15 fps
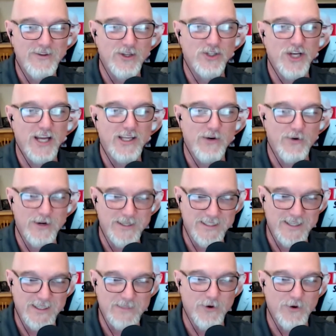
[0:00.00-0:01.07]
the January
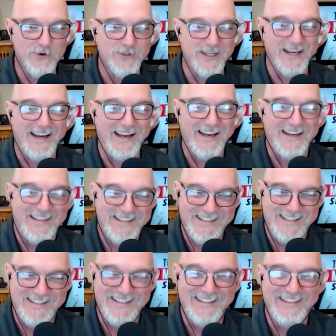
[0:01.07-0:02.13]
6th
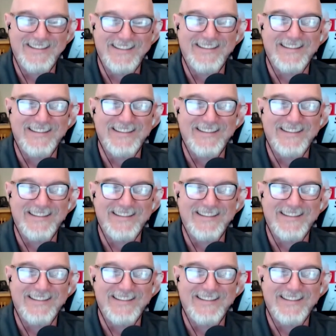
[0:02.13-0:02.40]
protests.